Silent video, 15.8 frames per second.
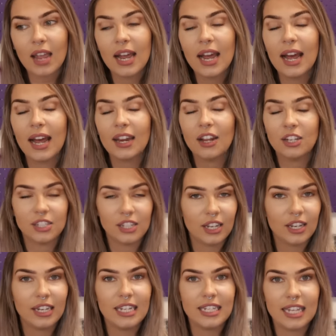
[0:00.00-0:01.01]
And I
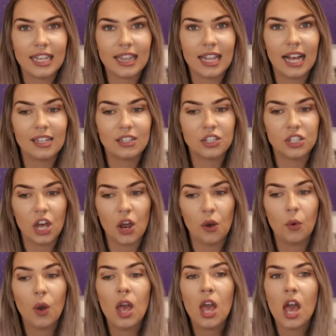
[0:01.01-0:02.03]
certainly did that.
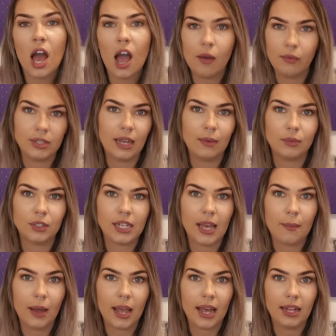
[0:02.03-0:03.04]
So I was able to
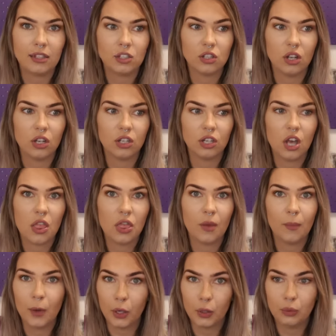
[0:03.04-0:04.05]
get my hands on
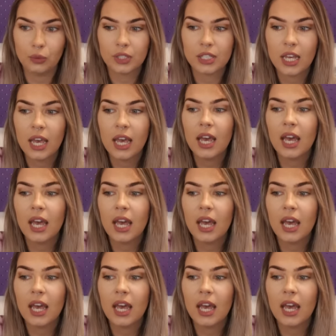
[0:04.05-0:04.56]
the booze.